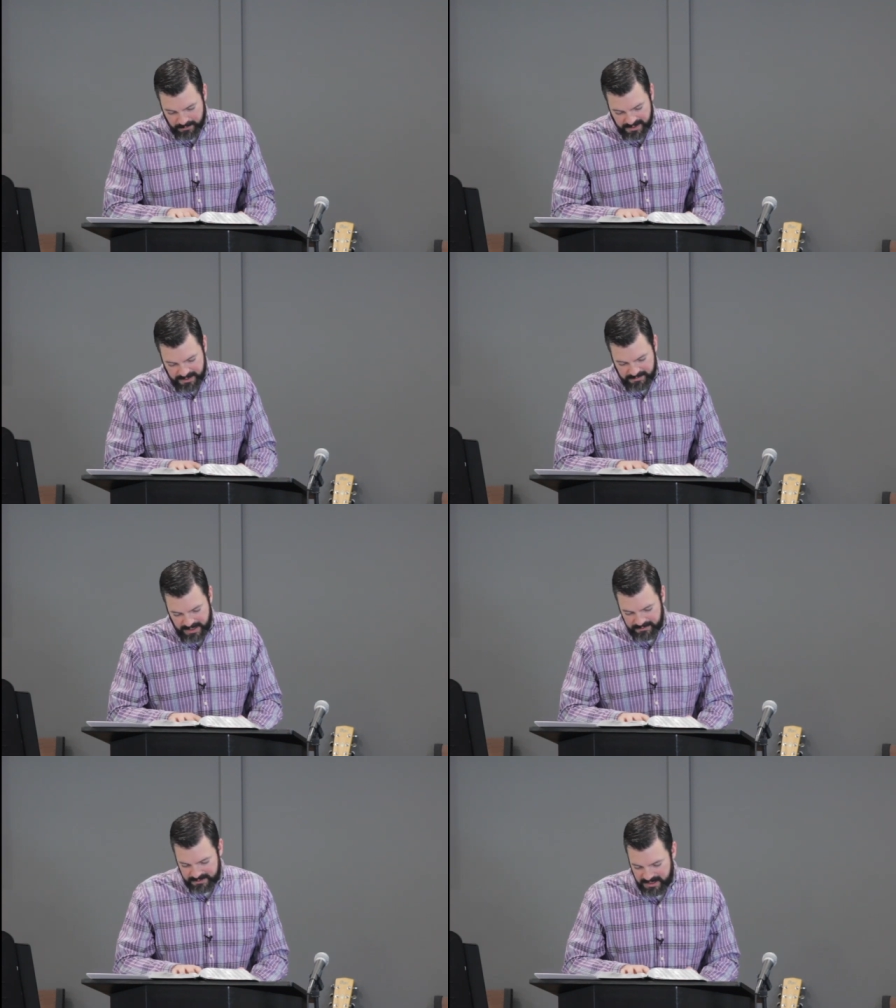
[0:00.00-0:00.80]
One of them,
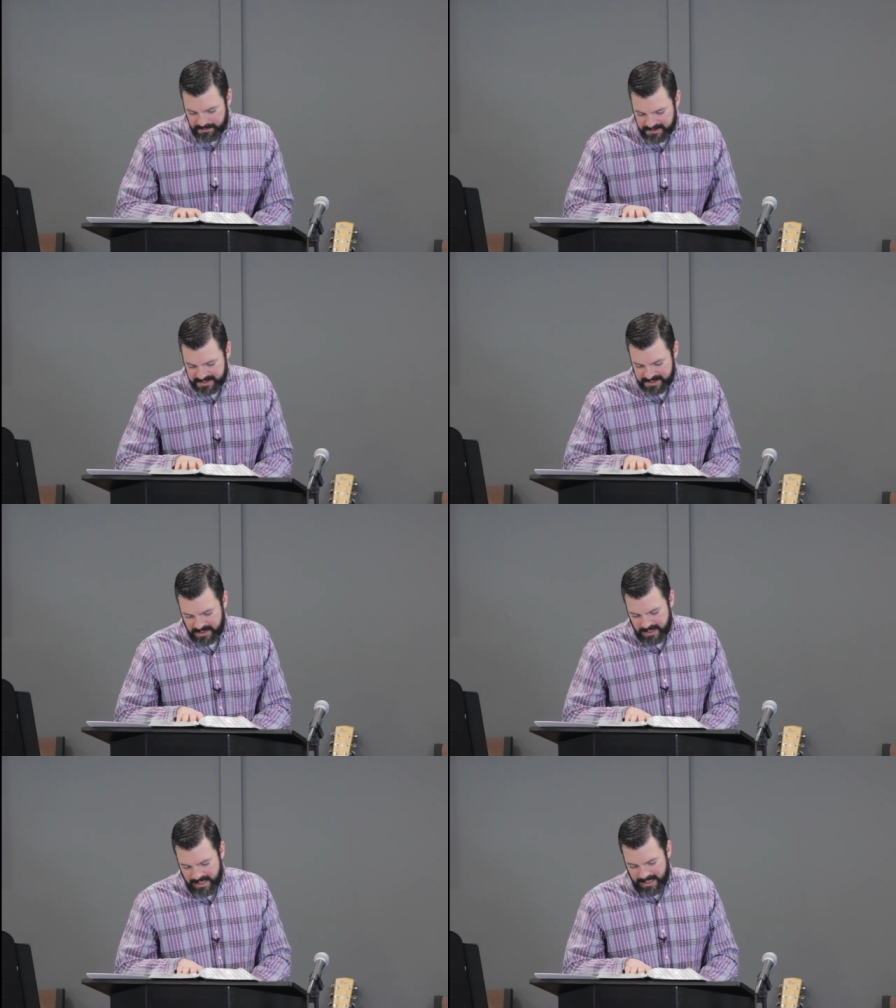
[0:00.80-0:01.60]
named Cleopas,
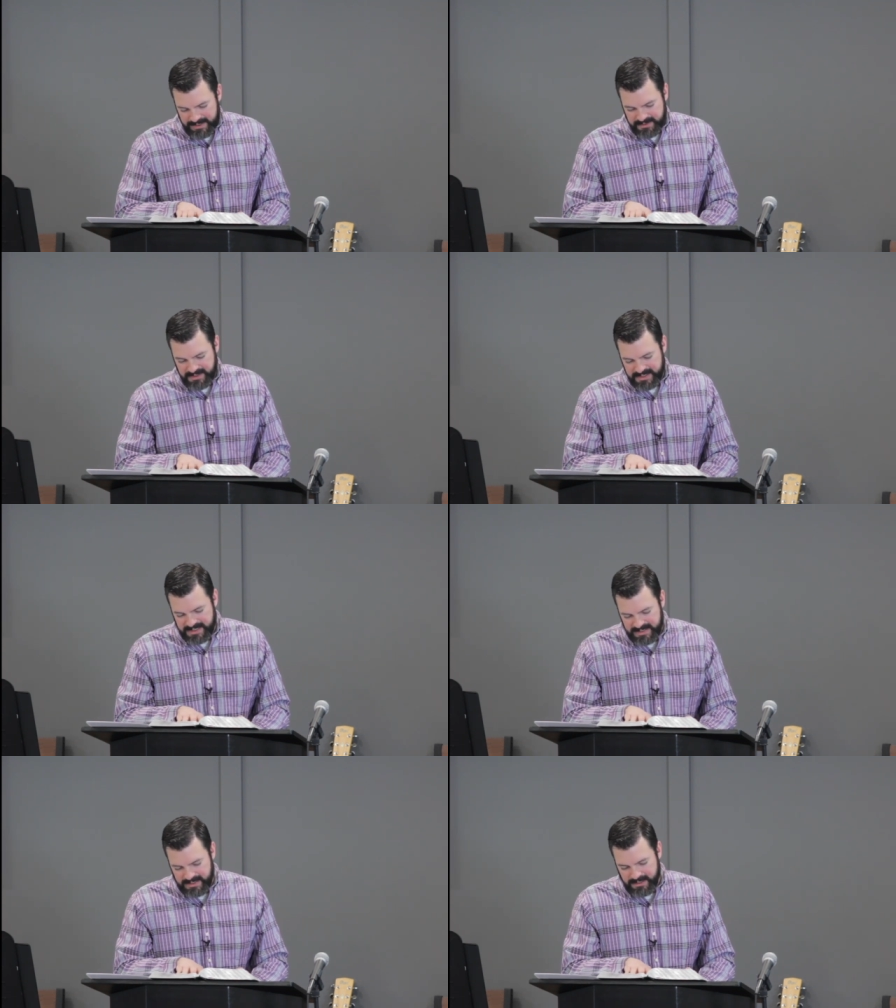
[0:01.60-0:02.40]
answered and
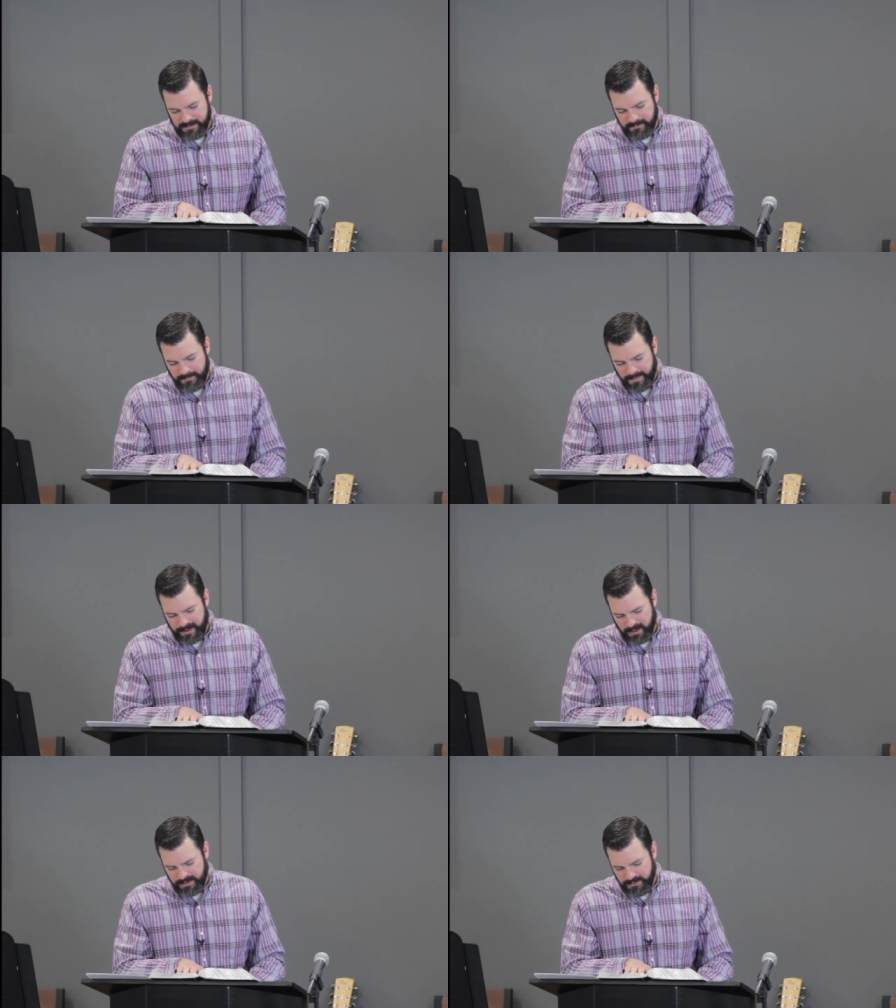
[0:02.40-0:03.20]
said to him,
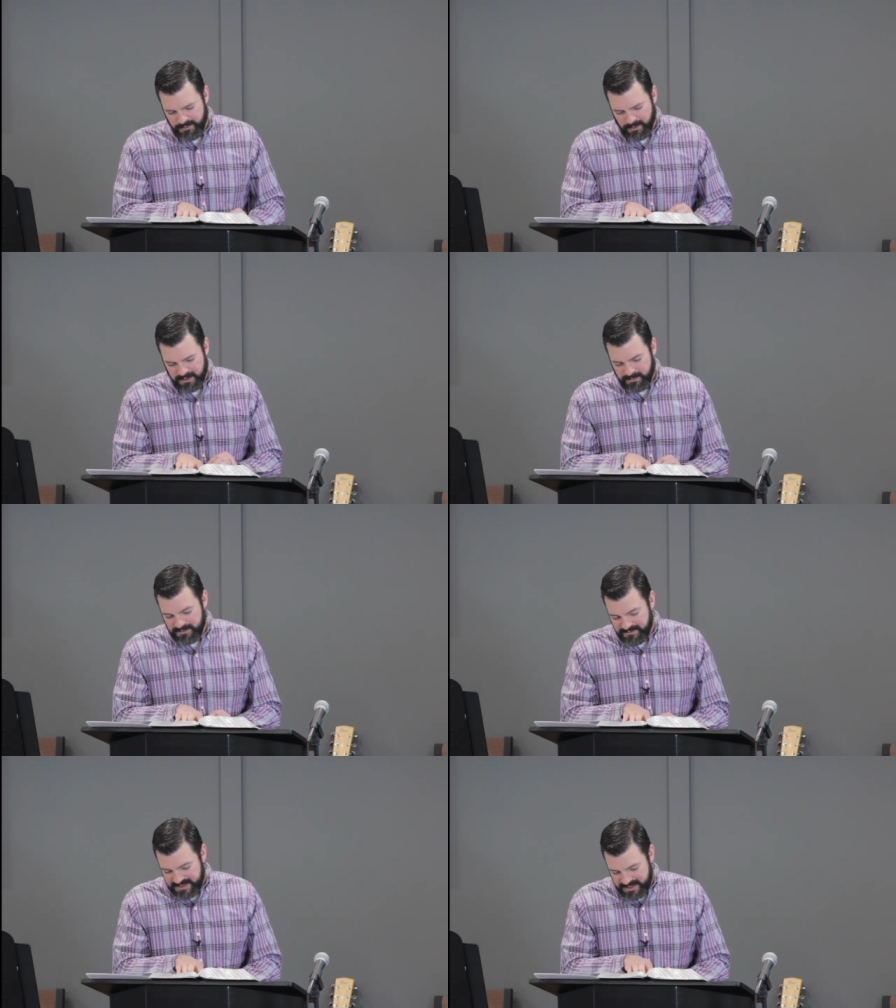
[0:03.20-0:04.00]
Are you the only
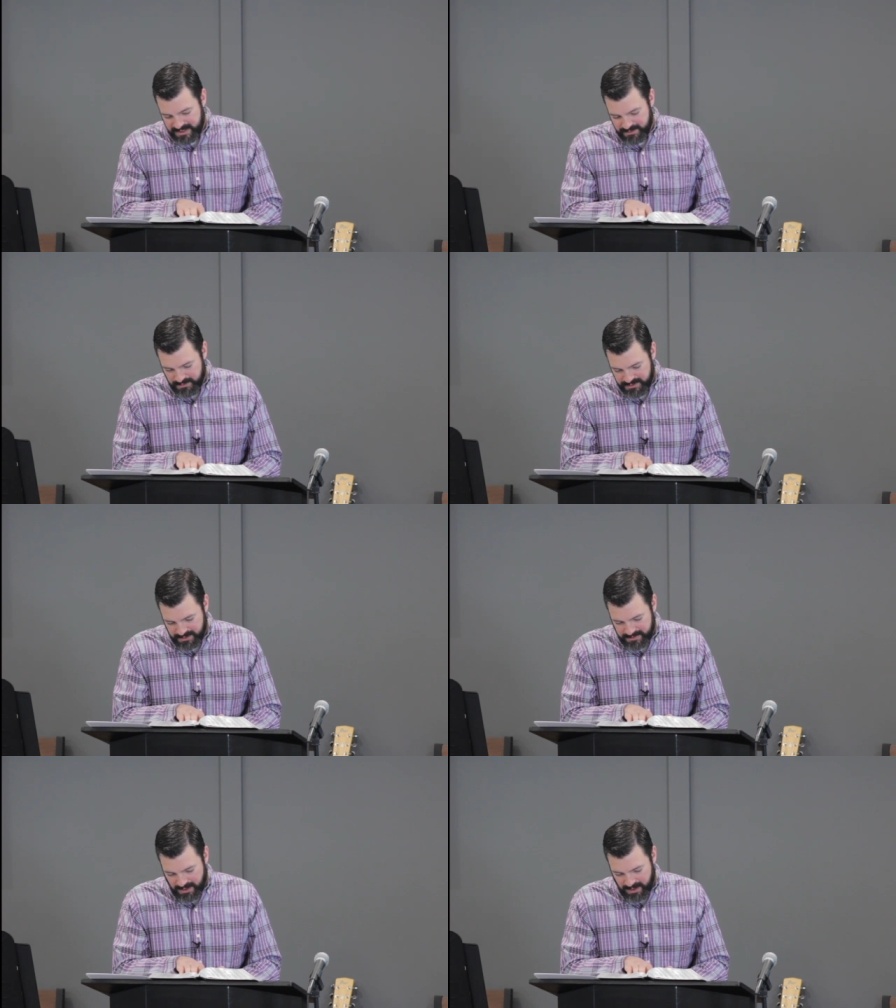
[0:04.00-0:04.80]
one visiting
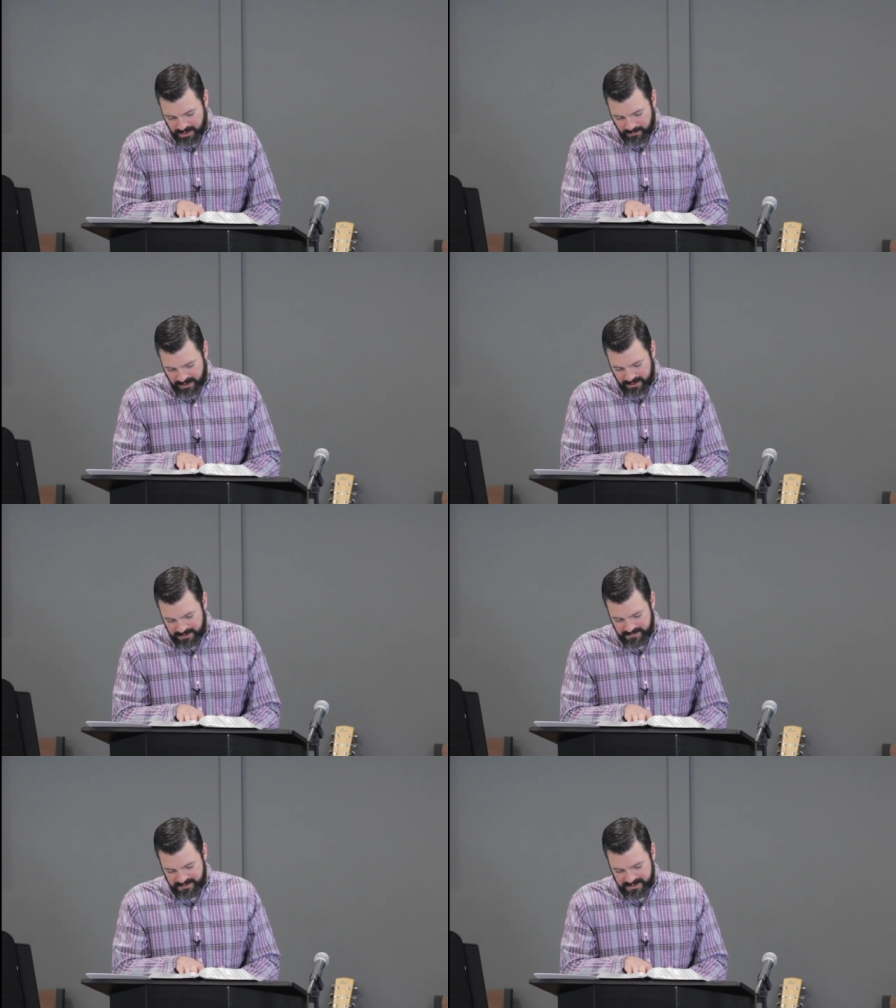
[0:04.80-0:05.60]
Jerusalem and unaware
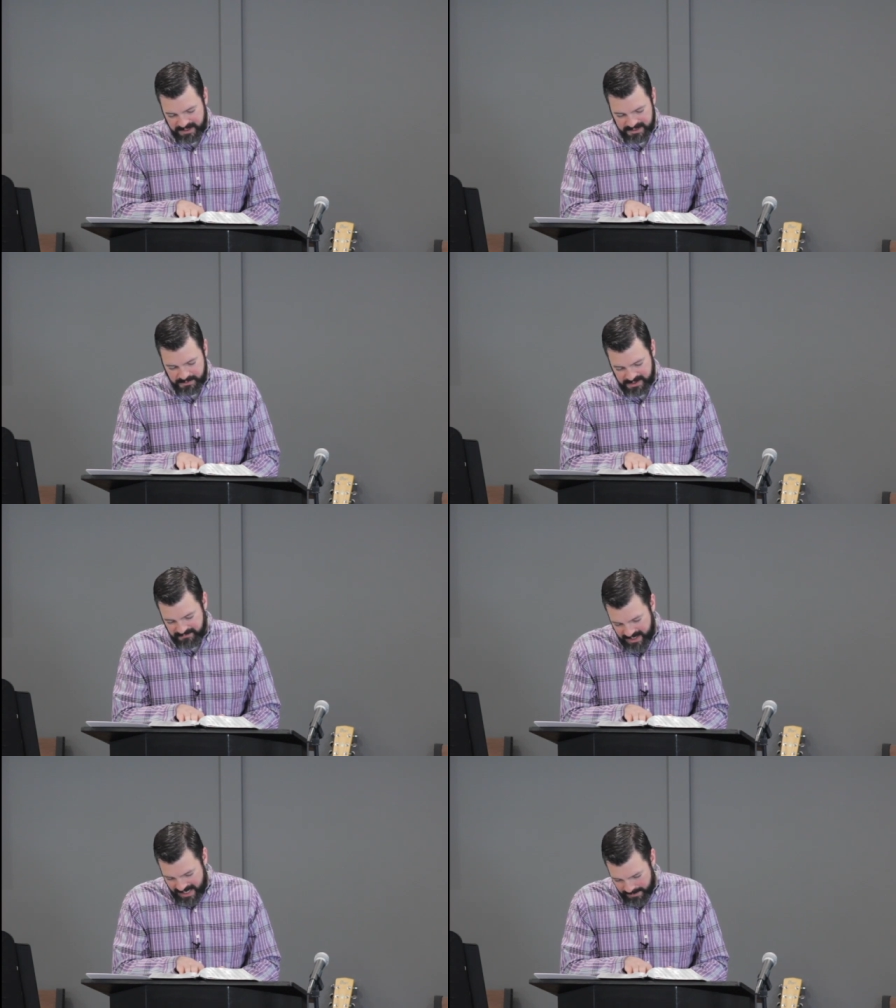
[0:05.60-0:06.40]
of the things which
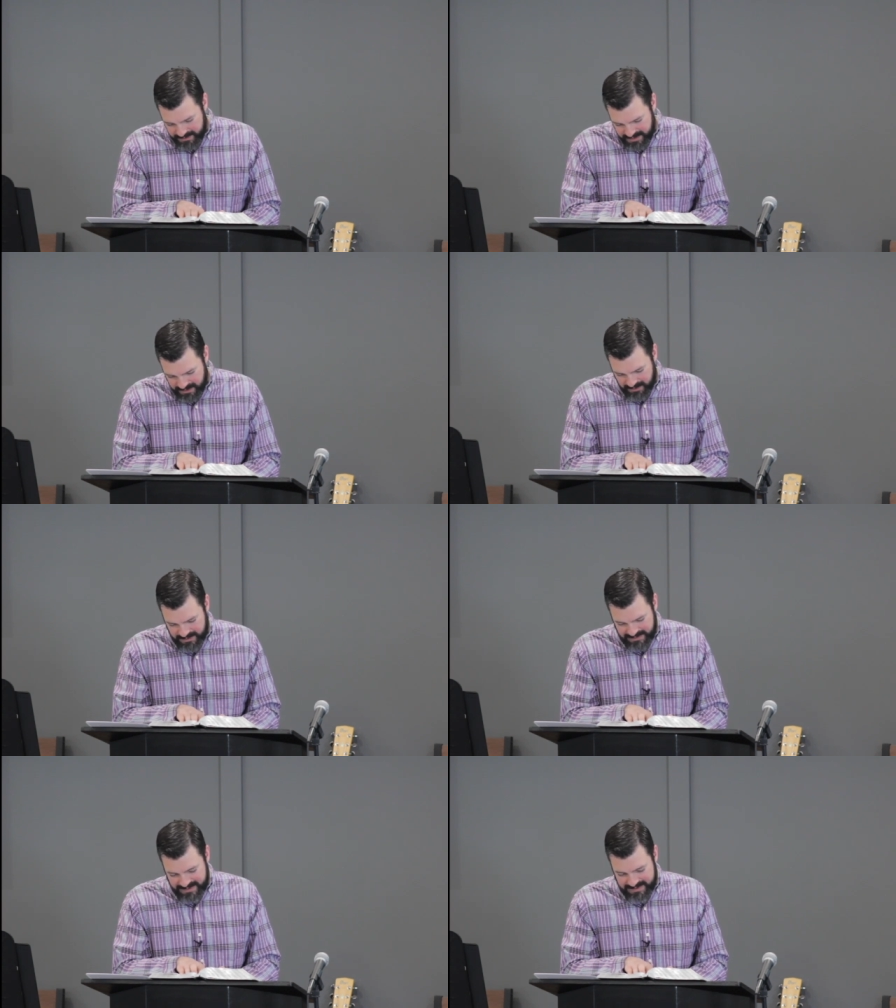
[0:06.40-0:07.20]
have happened here
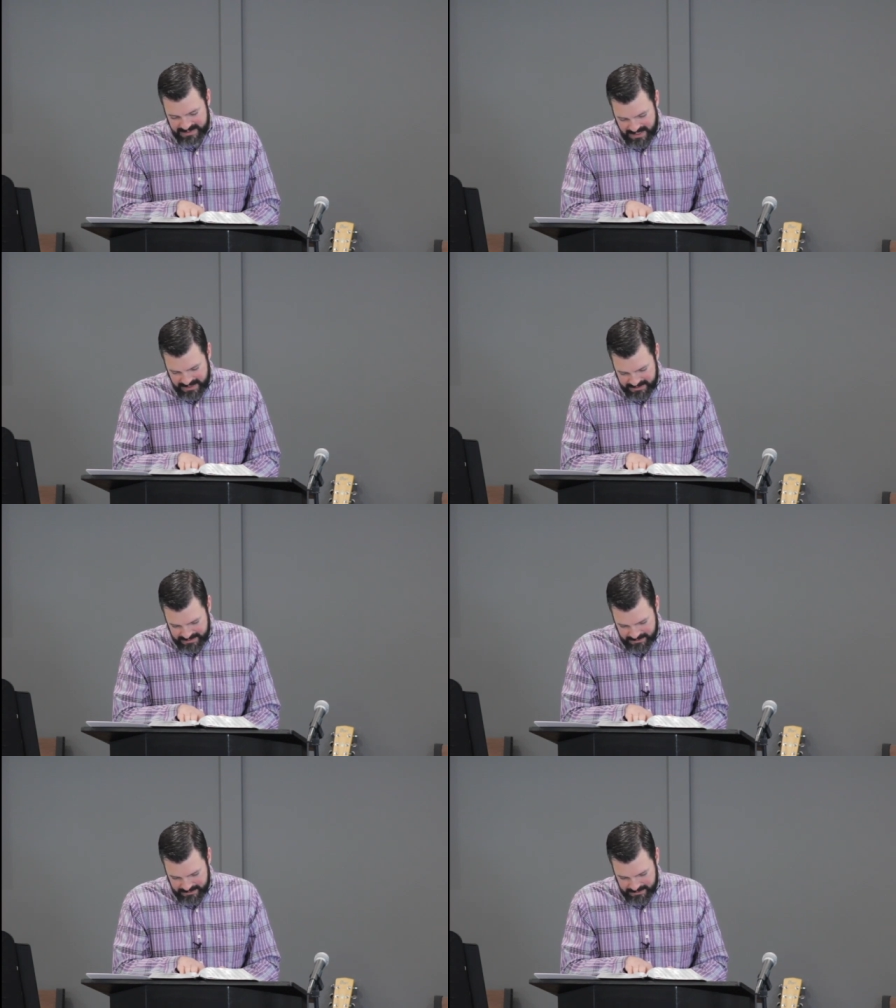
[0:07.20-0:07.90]
in these days?